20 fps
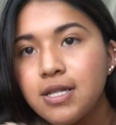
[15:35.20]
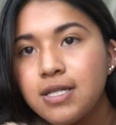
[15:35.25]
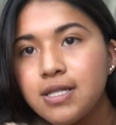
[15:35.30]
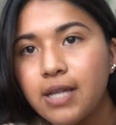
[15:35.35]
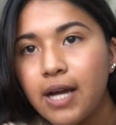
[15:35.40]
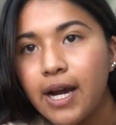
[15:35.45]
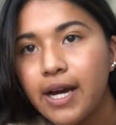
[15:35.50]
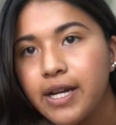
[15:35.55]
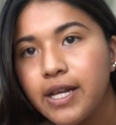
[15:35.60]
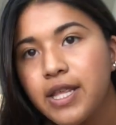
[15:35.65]

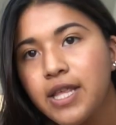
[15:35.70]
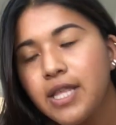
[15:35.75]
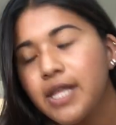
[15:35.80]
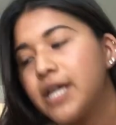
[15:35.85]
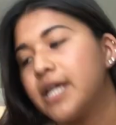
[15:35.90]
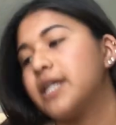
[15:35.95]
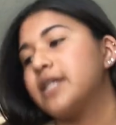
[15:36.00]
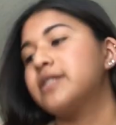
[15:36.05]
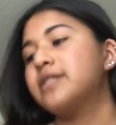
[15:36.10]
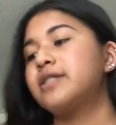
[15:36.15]
side of
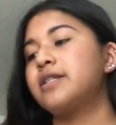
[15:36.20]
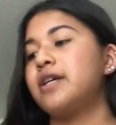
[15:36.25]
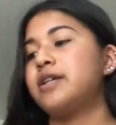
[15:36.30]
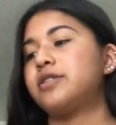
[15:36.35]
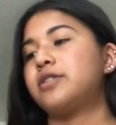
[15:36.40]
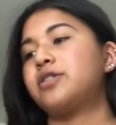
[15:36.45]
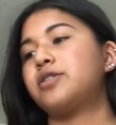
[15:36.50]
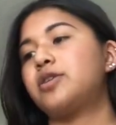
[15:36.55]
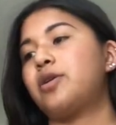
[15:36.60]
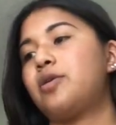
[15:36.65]
things.
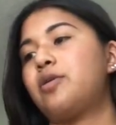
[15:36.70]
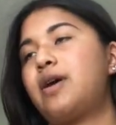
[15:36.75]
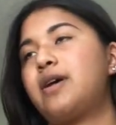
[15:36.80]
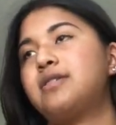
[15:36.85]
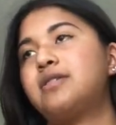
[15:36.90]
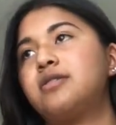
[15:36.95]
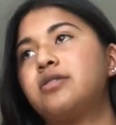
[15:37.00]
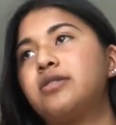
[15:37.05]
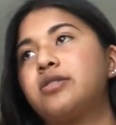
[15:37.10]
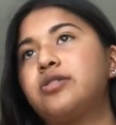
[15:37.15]
So I
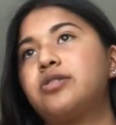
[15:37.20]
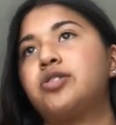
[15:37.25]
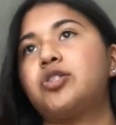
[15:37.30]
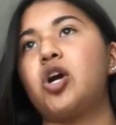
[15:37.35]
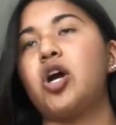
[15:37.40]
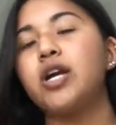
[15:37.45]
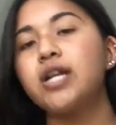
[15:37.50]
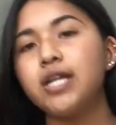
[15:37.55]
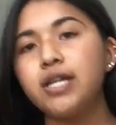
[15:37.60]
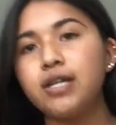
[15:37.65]

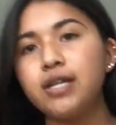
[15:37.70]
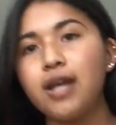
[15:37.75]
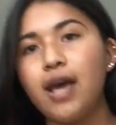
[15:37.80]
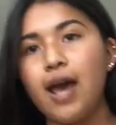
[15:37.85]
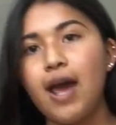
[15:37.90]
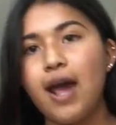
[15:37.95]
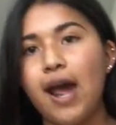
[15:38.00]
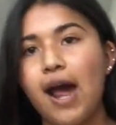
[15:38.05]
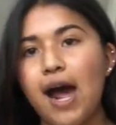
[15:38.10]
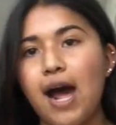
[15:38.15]
started
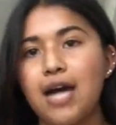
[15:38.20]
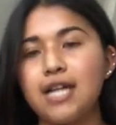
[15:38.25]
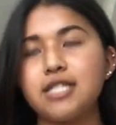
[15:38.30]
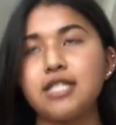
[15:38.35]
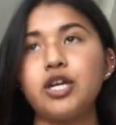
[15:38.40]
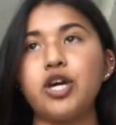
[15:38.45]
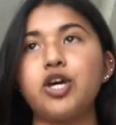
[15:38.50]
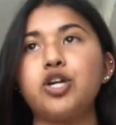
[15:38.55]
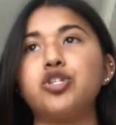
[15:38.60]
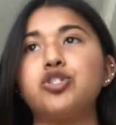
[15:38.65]
at